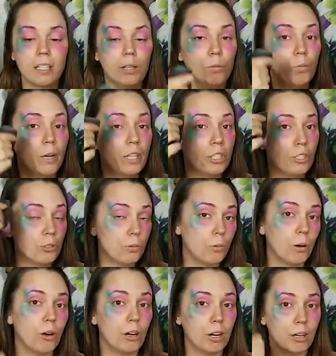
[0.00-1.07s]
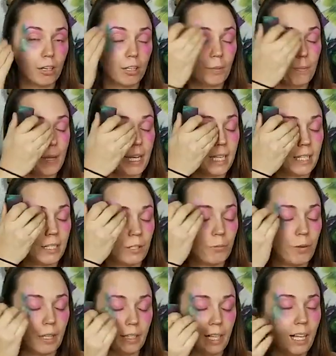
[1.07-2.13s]
when you are painting
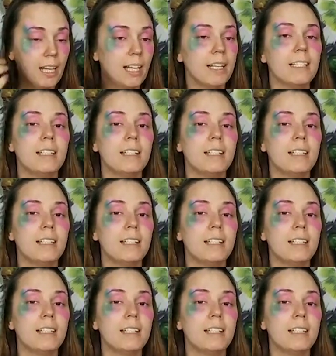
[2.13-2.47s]
around the eyes,